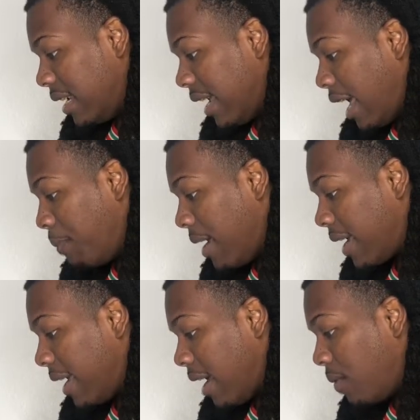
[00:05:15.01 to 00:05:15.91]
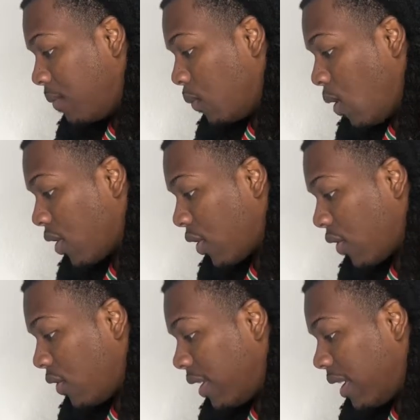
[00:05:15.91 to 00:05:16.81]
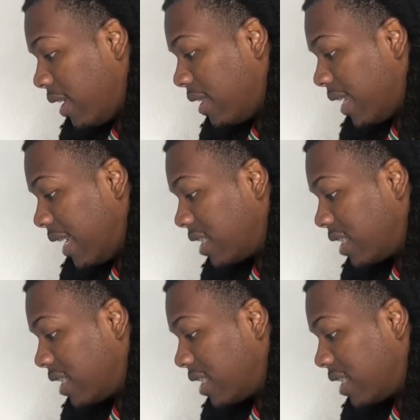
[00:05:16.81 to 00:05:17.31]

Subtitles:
and making him want her in his